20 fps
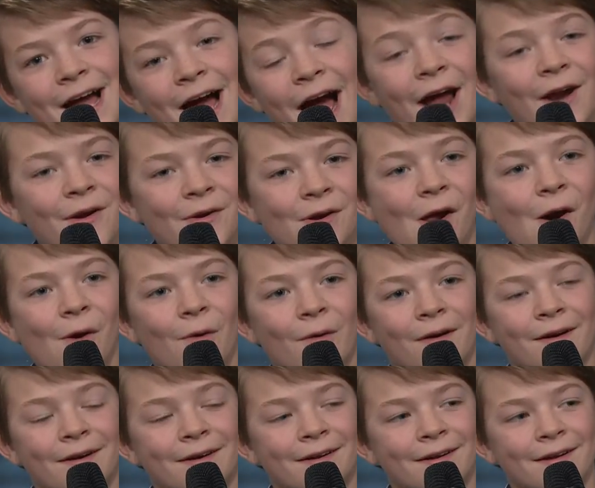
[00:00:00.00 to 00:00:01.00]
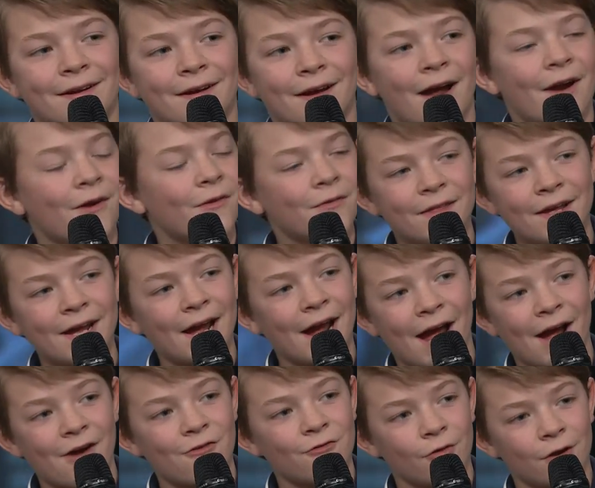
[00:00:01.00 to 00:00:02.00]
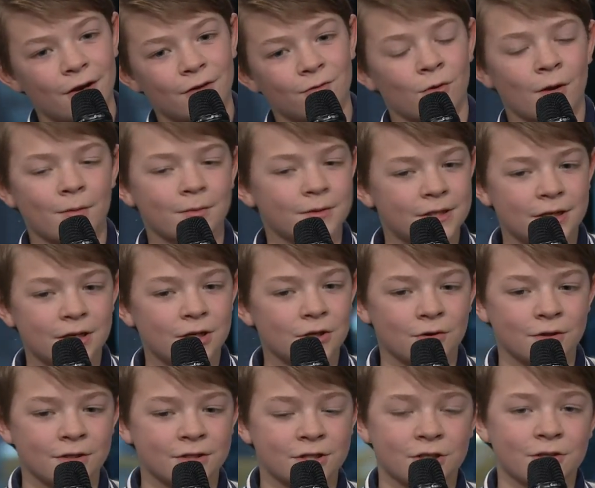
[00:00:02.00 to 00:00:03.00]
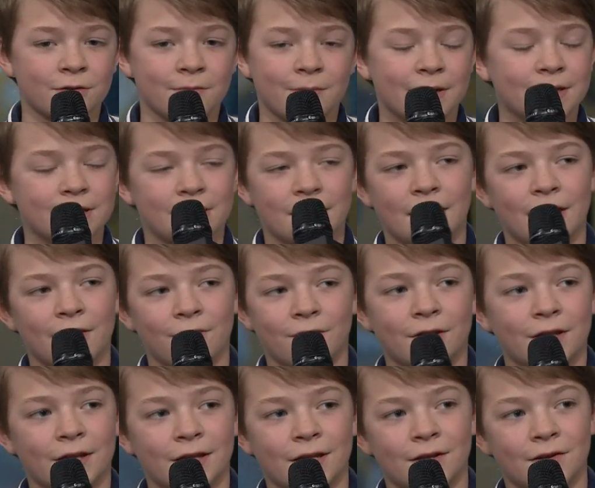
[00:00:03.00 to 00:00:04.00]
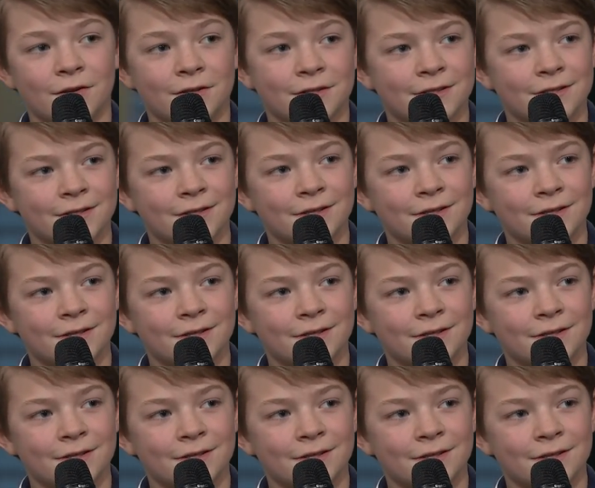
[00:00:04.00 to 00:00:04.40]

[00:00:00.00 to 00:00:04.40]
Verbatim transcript: I don't know. I don't think I have one. Robert De Niro is just amazing in everything he does.